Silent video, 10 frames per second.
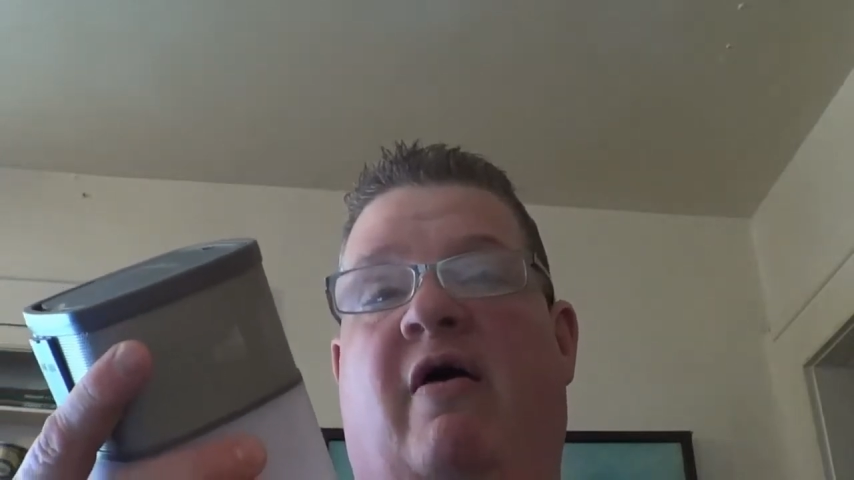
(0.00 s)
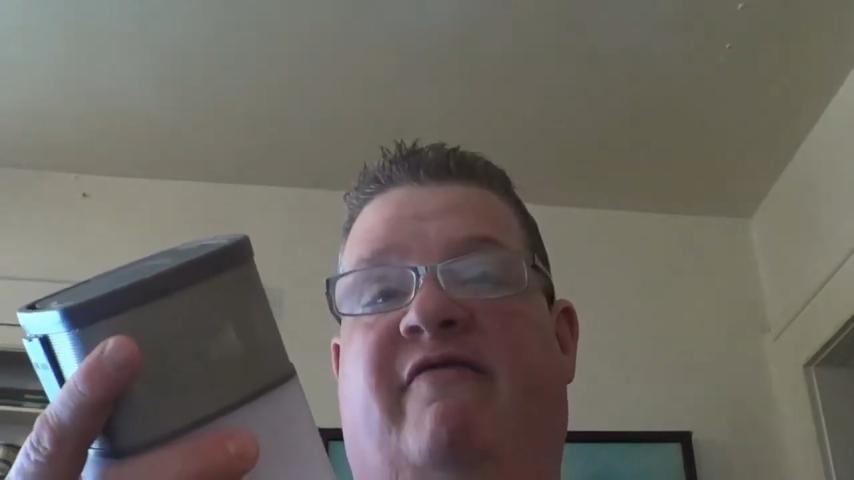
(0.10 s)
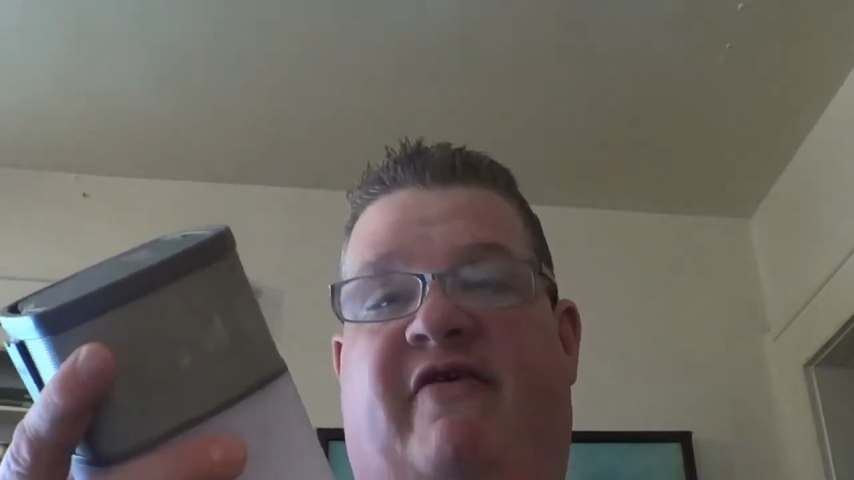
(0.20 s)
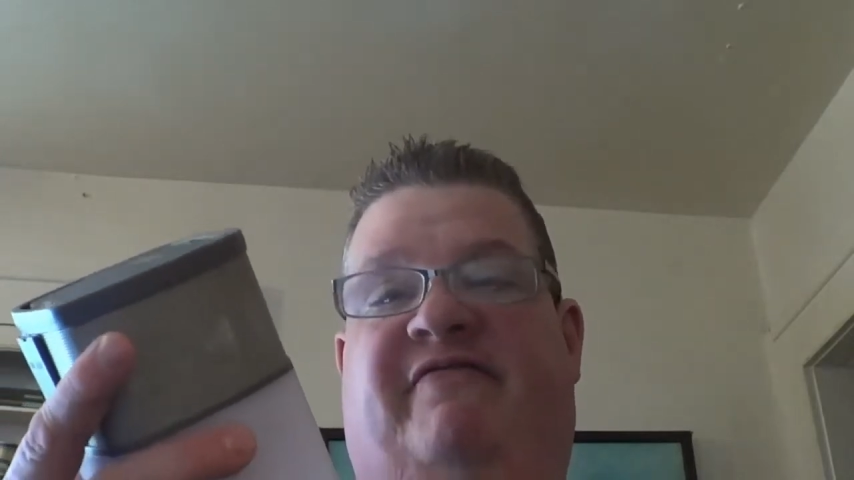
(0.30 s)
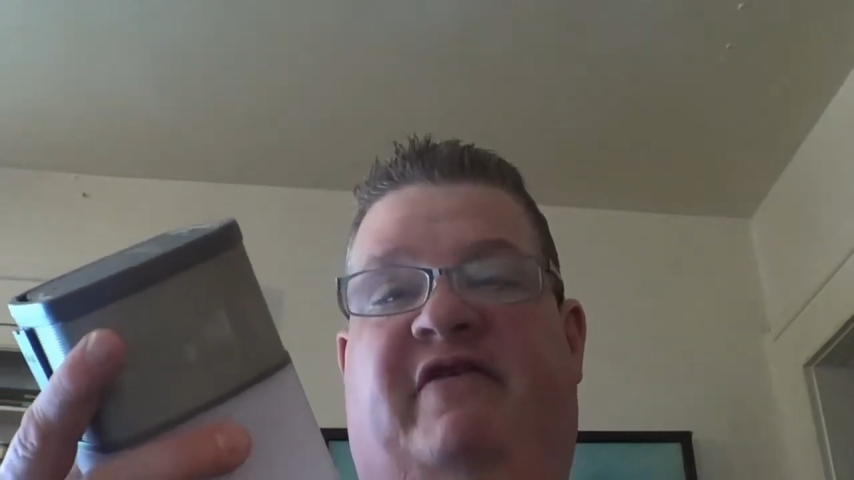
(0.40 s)

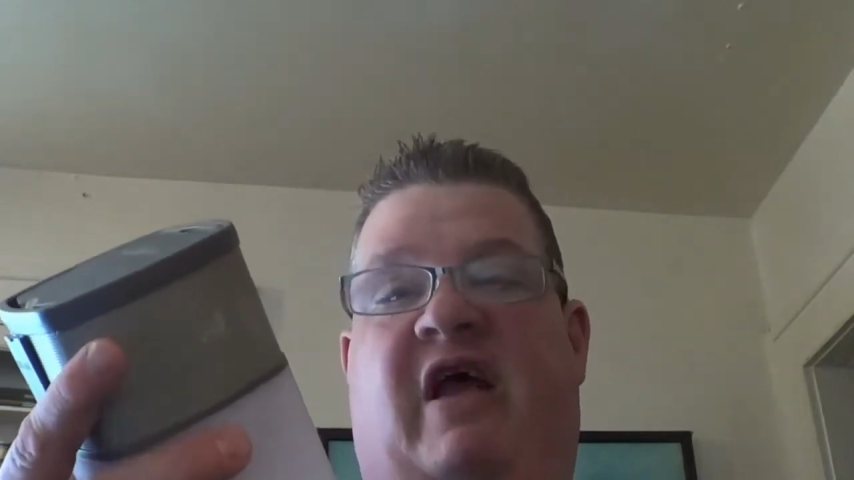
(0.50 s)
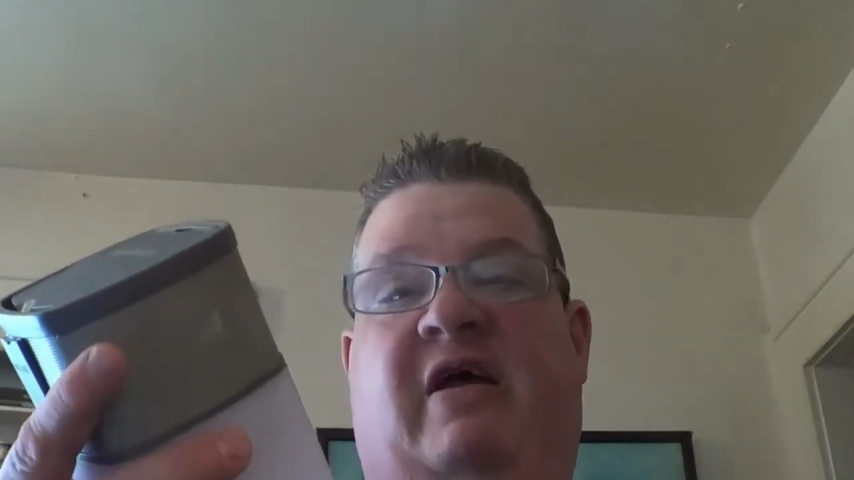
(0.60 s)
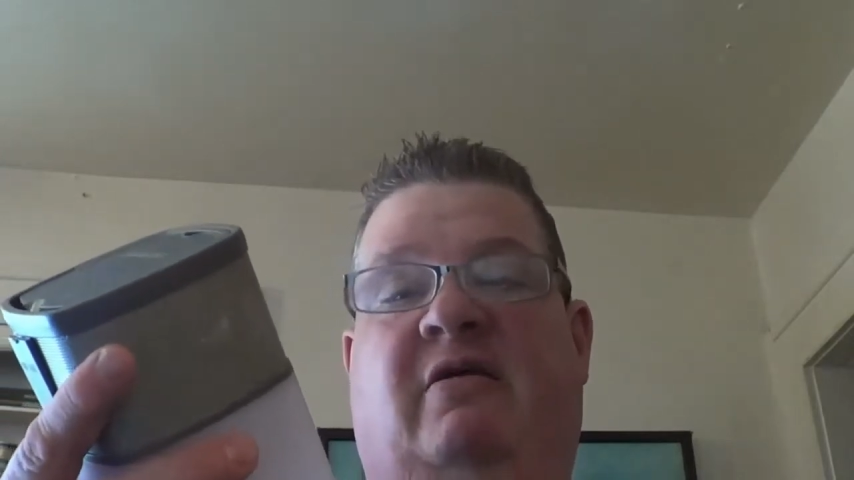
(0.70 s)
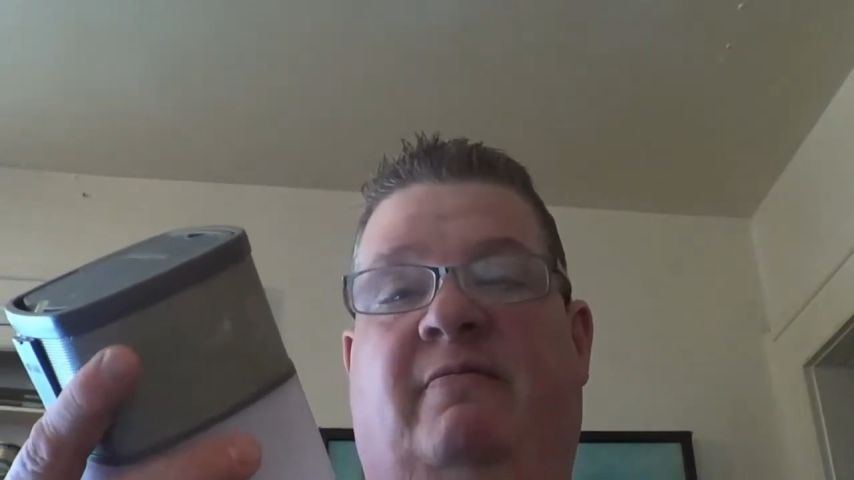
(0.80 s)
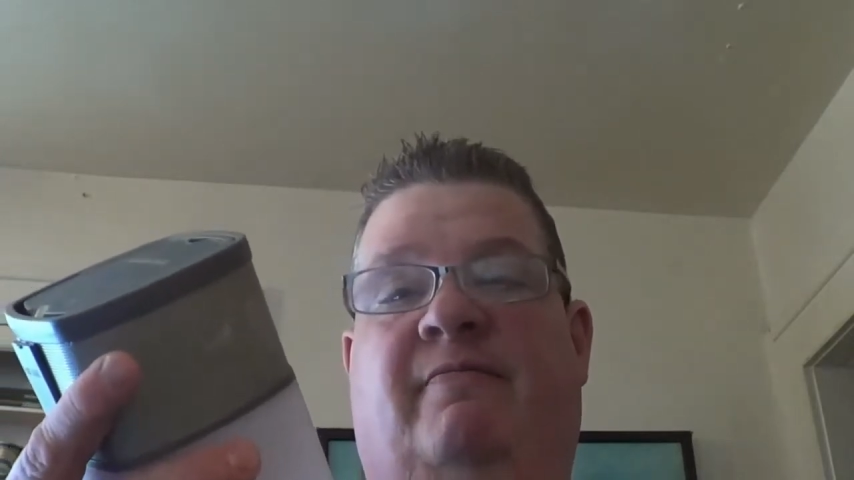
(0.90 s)

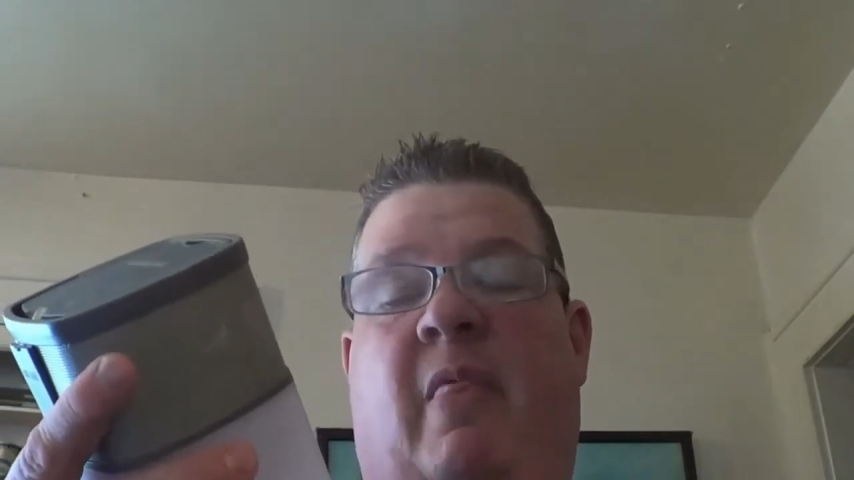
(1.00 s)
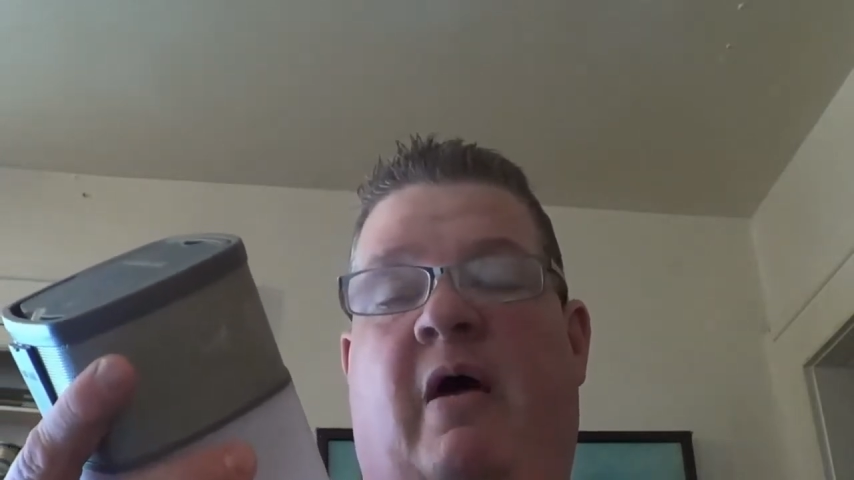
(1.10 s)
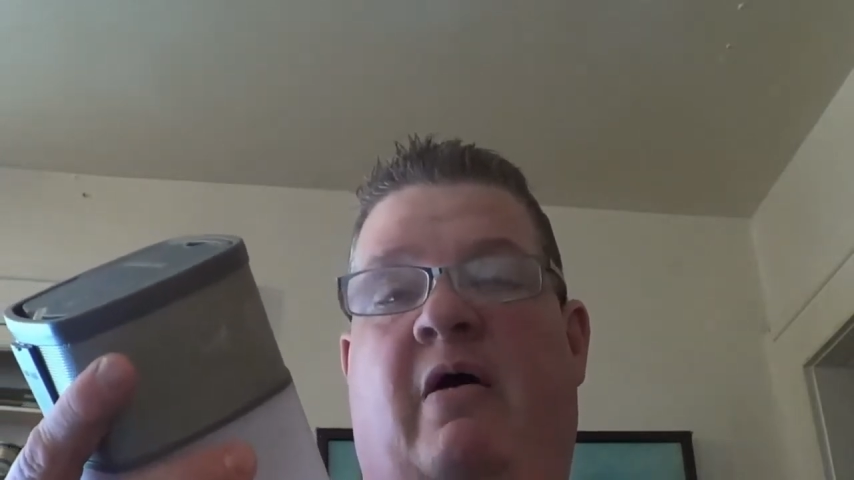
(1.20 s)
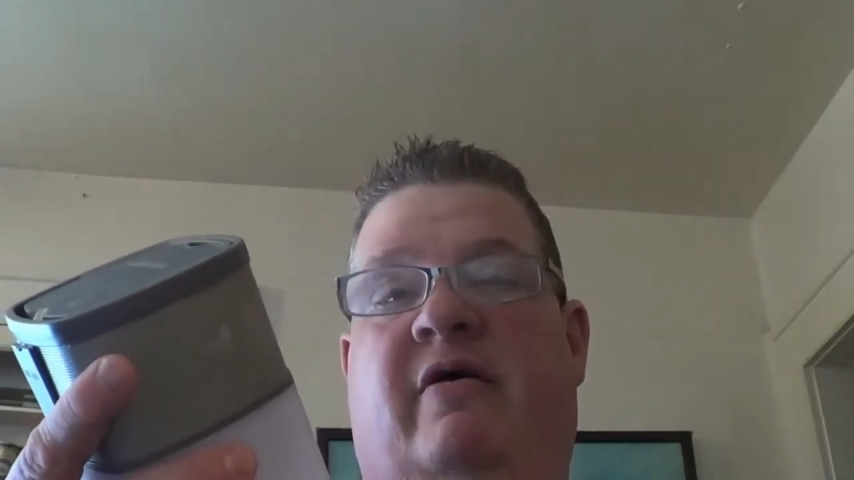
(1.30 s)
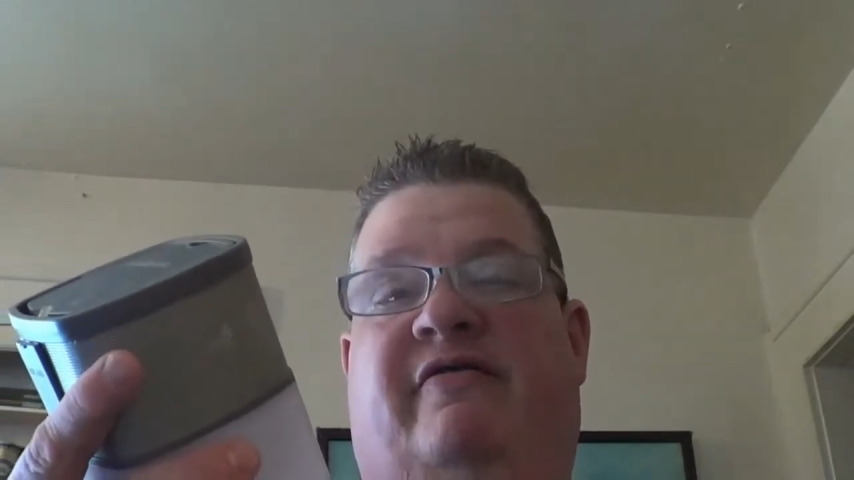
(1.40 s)
15.
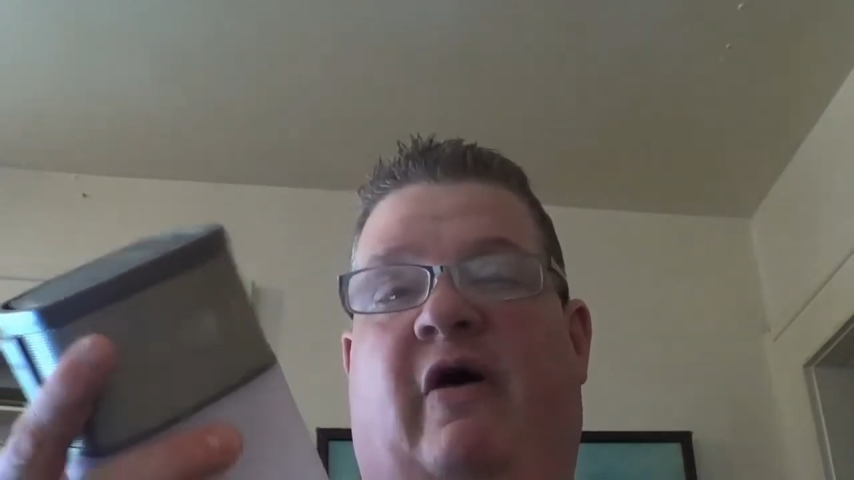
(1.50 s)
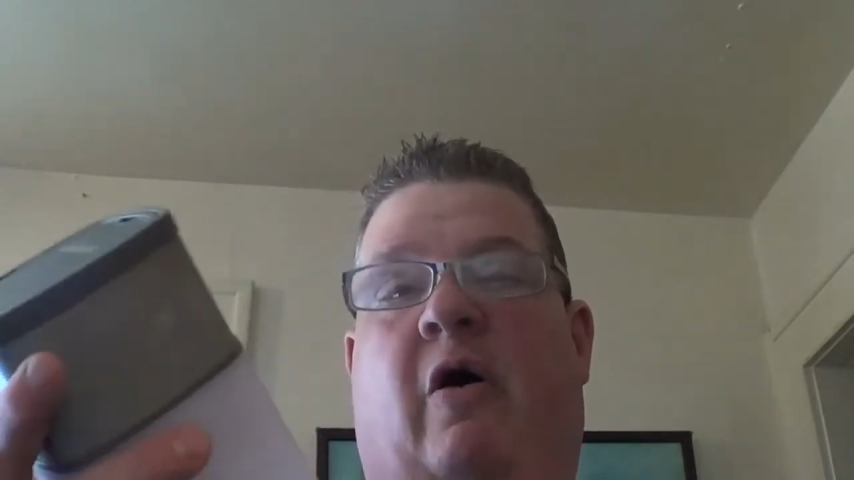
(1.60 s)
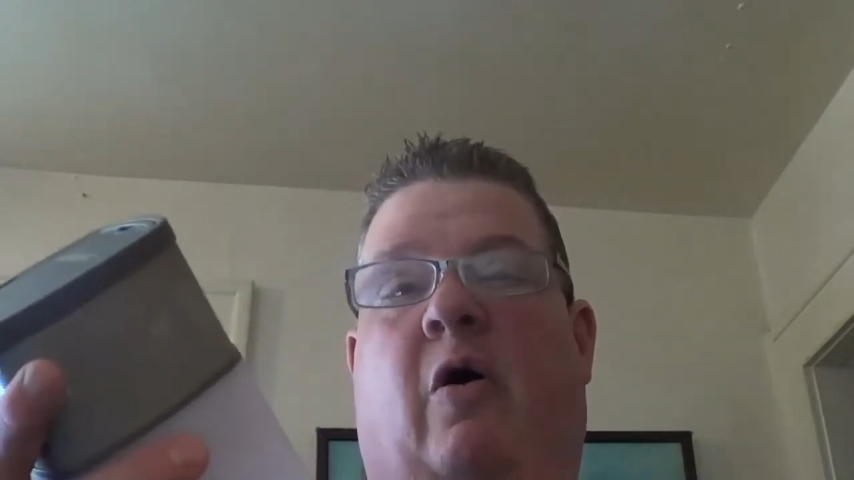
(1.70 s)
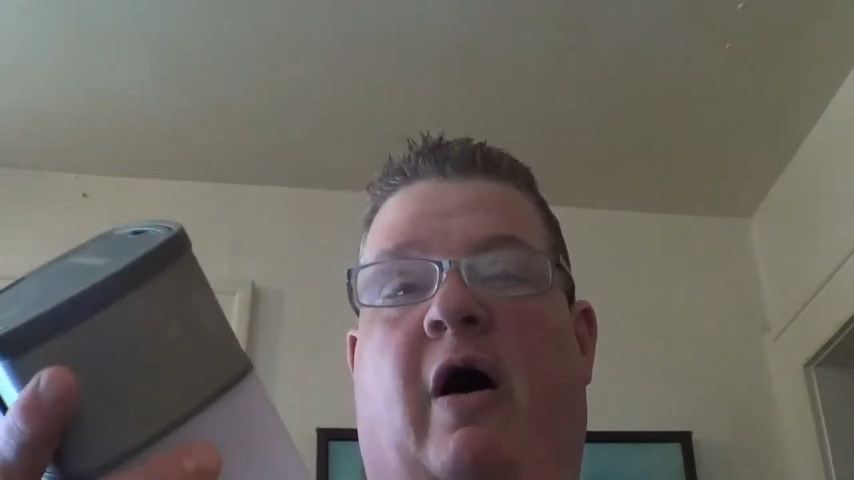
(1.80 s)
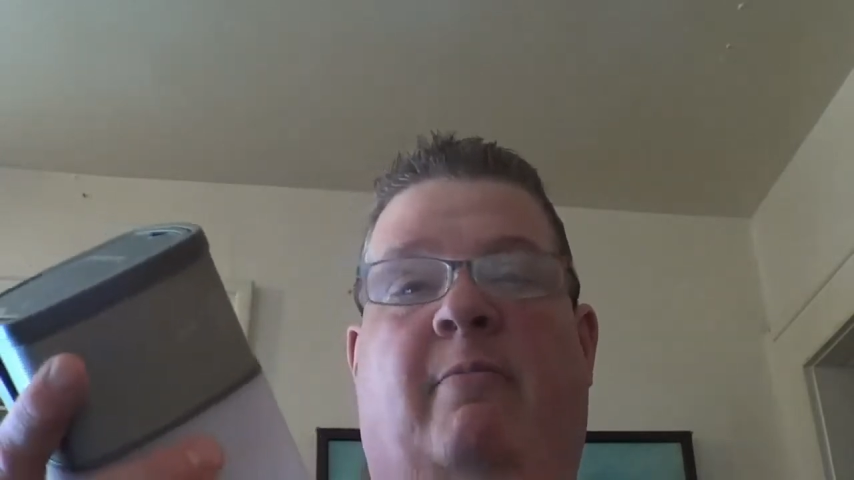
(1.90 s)

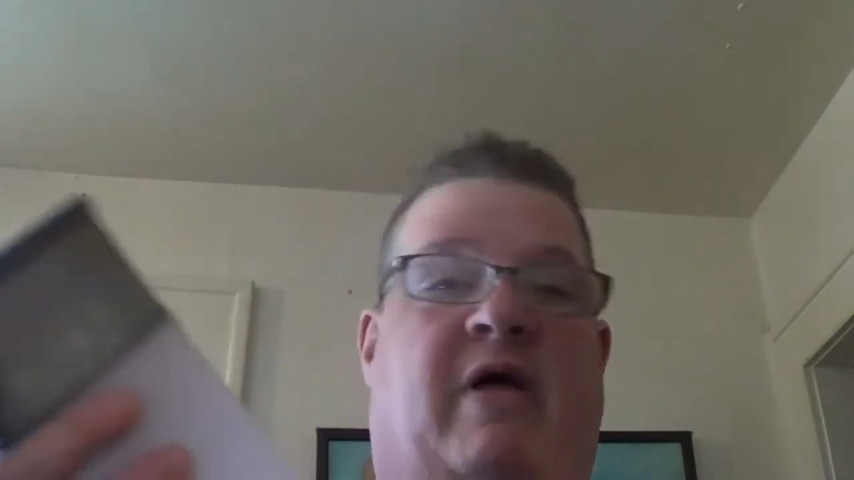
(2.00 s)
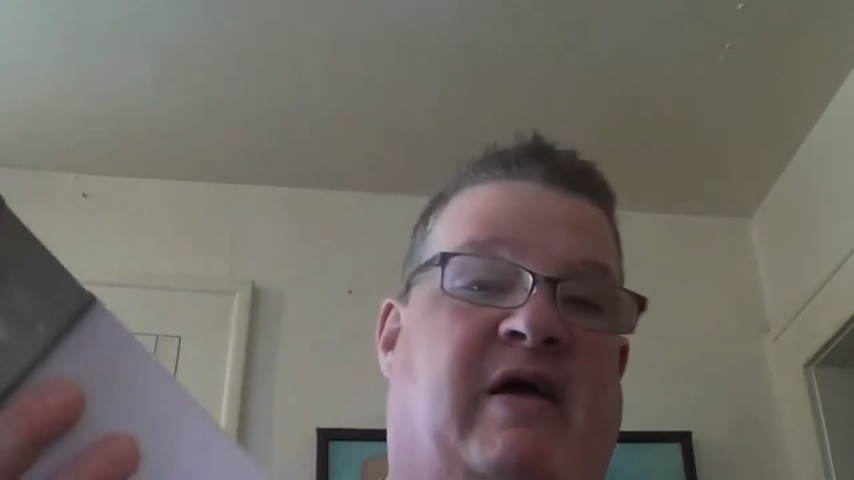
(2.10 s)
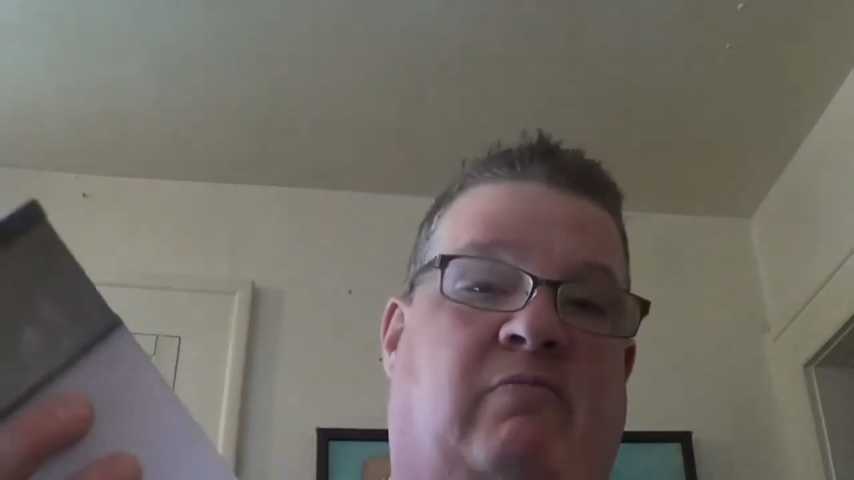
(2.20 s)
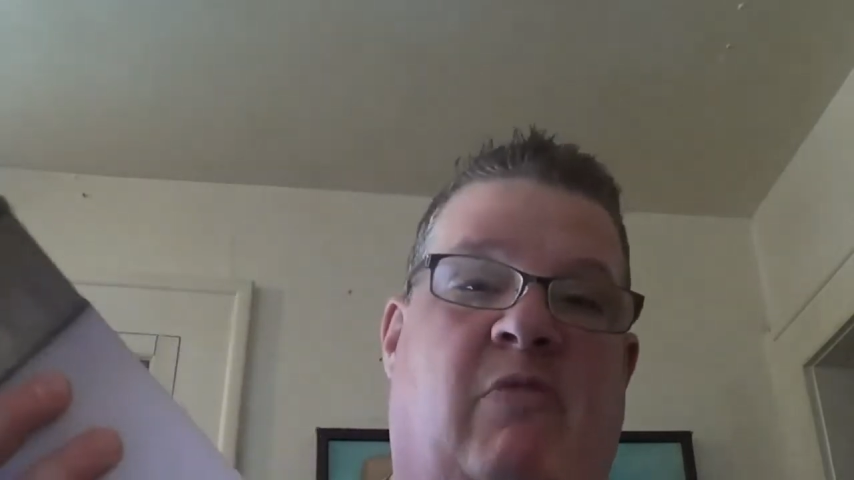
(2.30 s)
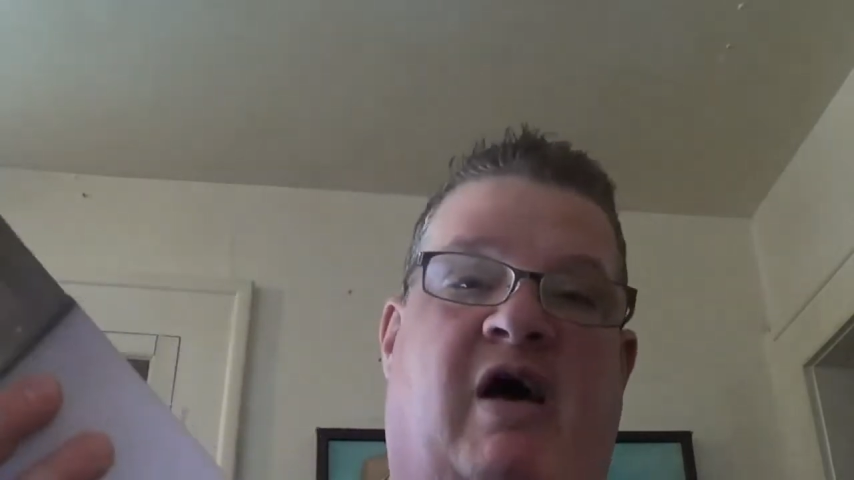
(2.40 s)
So I'm like,